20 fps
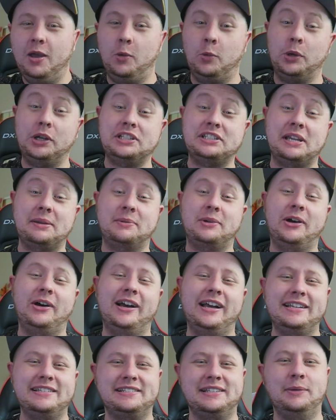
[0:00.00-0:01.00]
What is up,
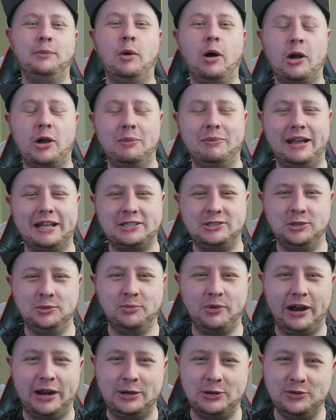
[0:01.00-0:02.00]
guys, and welcome back to a
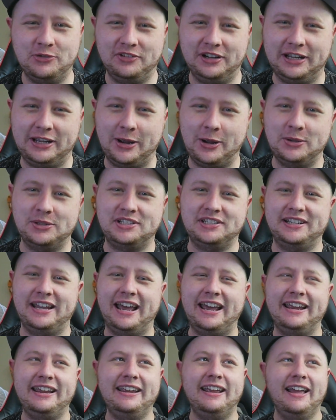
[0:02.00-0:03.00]
brand new video.
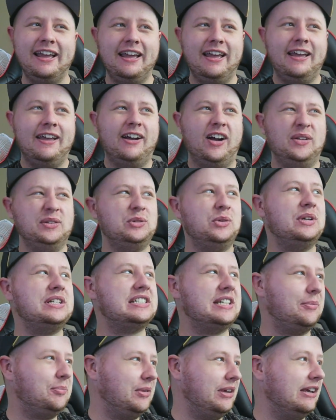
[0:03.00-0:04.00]
Today I'm doing
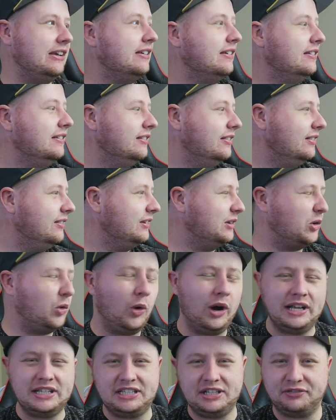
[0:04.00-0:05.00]
something
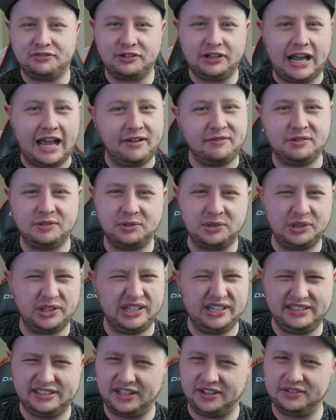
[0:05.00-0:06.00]
quite different. I haven't
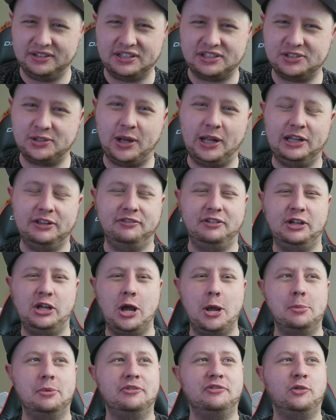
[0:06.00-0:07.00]
really done this style of
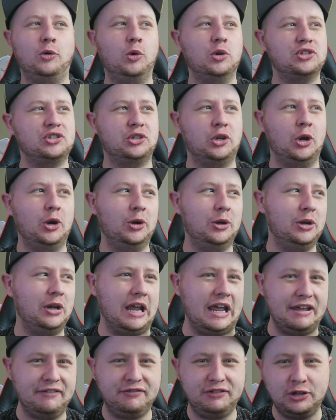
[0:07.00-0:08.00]
video before, so
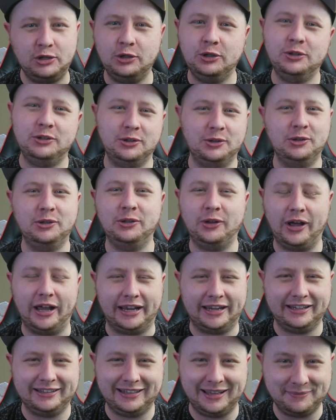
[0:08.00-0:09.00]
if you do
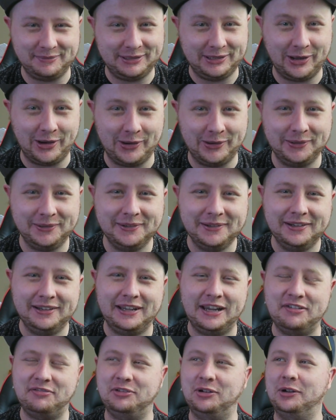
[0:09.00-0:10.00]
like it, let me know.
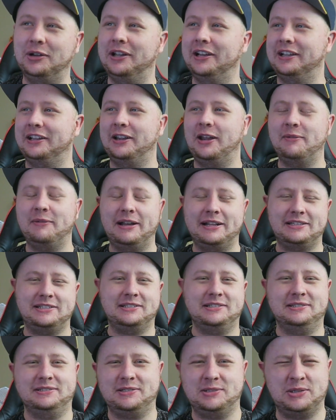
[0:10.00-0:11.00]
If not, I can go back
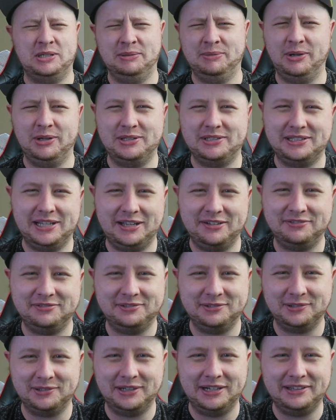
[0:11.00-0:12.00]
to the career mode stuff
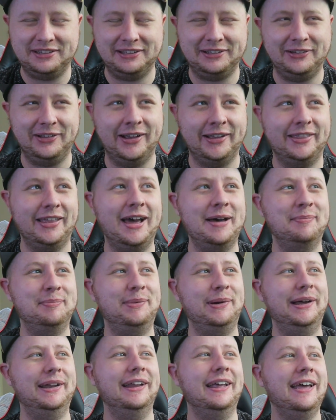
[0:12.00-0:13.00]
or anything like that.
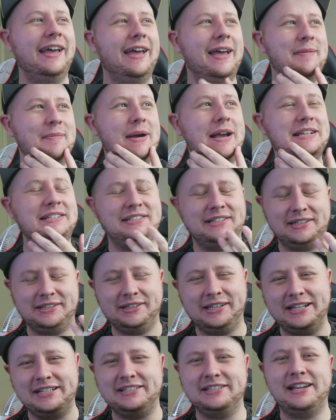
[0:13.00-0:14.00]
But
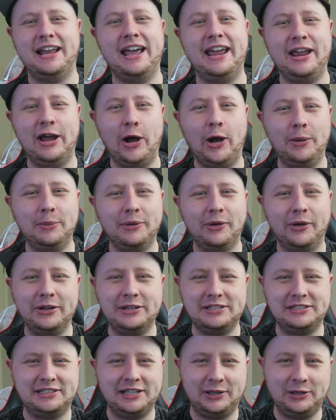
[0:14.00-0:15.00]
basically today I'm
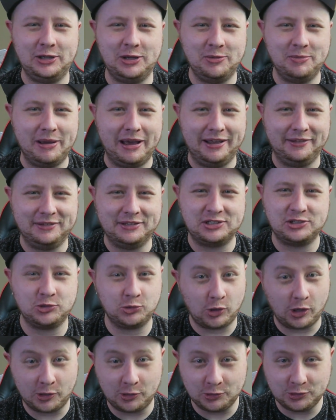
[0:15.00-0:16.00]
going to tell you about the
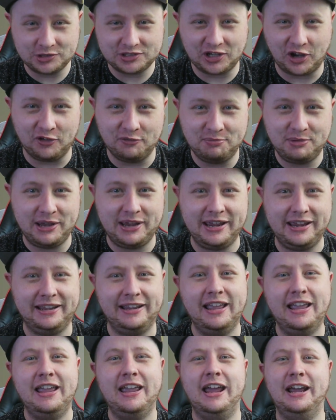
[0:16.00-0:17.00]
struggles of
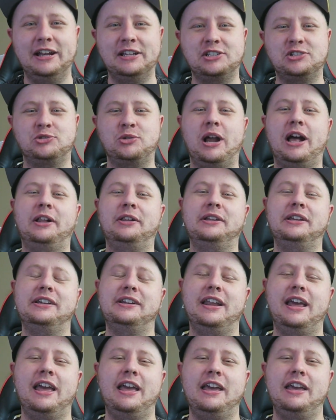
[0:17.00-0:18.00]
being an
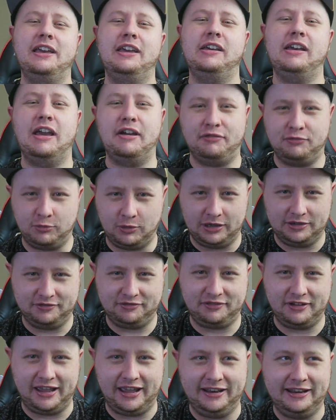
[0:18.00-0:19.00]
Australian F1
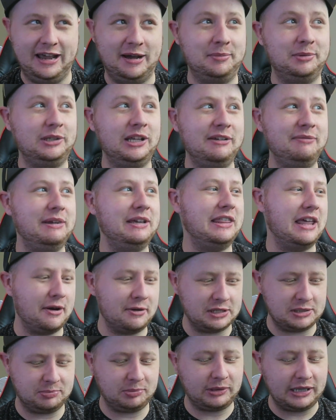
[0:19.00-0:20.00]
fan. Now believe me,
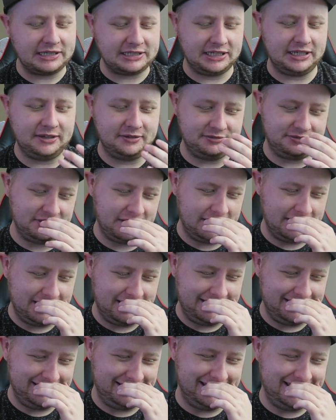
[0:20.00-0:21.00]
there is plenty of
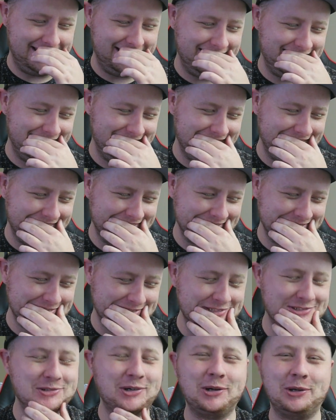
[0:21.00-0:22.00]

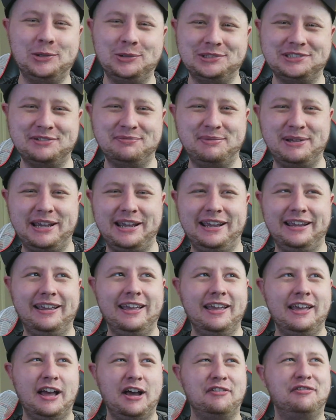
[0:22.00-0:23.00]
struggles of
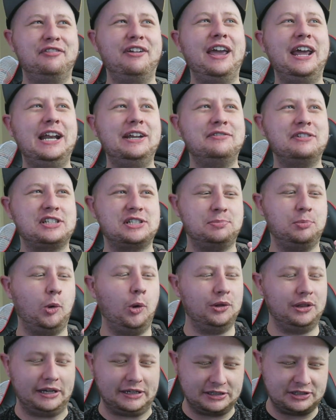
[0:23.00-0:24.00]
being a fan of a
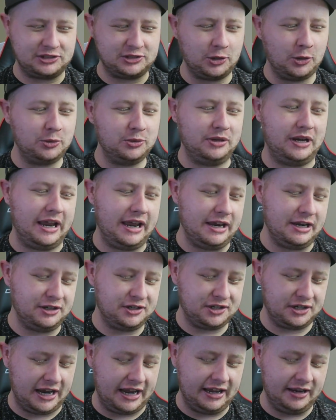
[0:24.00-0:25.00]
sport that is so
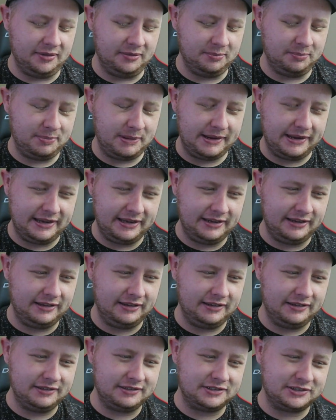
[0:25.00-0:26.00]
niche and
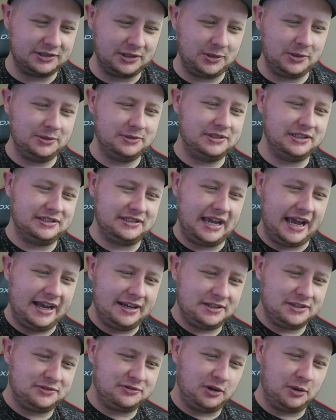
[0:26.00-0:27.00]
being so
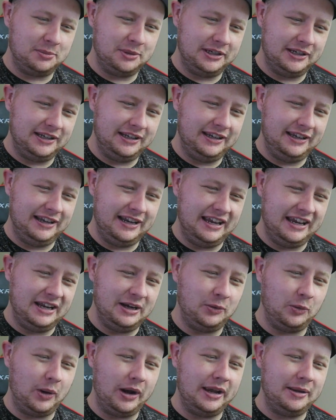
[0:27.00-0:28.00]
detached from it
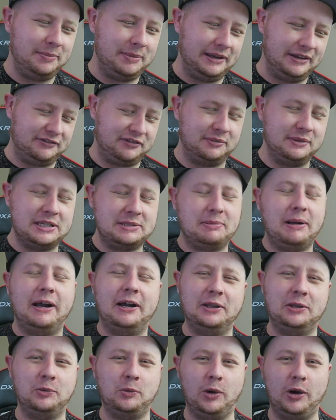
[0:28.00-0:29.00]
in a way, being from this
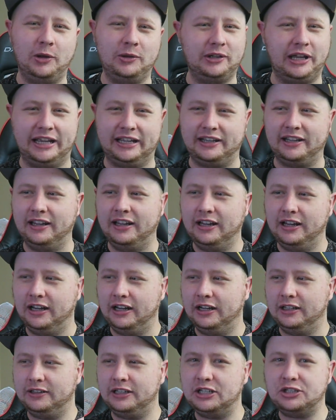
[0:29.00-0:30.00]
part of the world. Like,
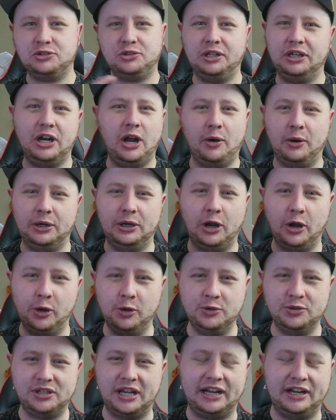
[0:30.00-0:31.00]
literally no one
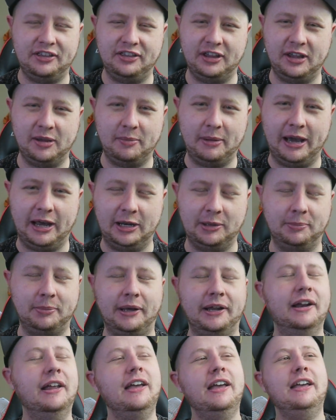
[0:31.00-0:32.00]
knows anything about it.
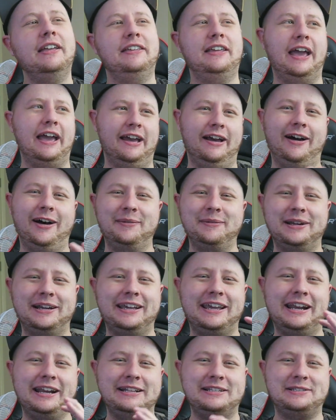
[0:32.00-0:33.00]
But yeah, I'm going
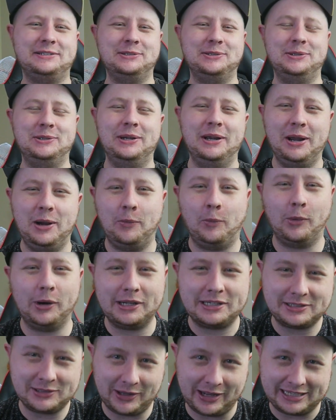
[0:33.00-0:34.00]
to get into what
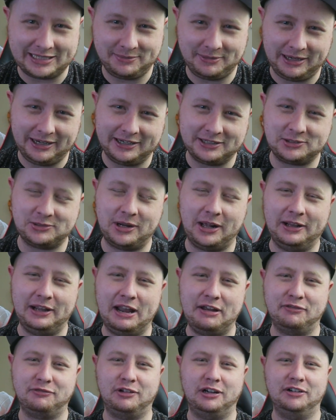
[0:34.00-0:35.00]
it's like to be an
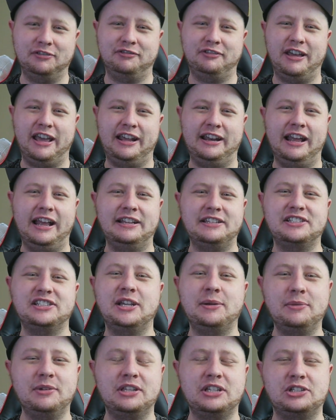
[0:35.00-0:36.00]
Australian F1 fan and
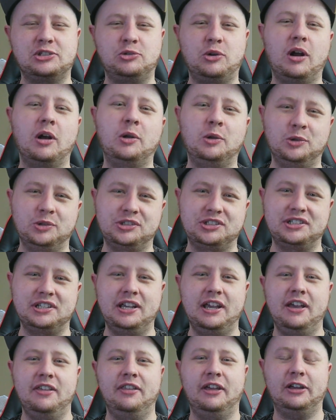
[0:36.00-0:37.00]
some of the struggles
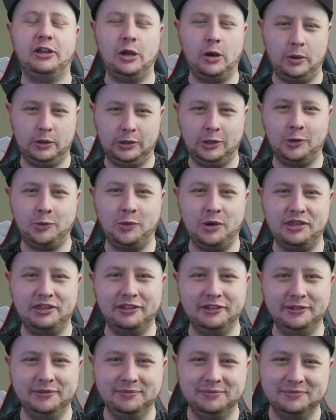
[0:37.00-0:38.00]
that go along with
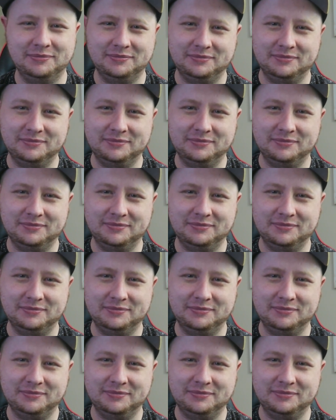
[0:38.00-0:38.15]
it.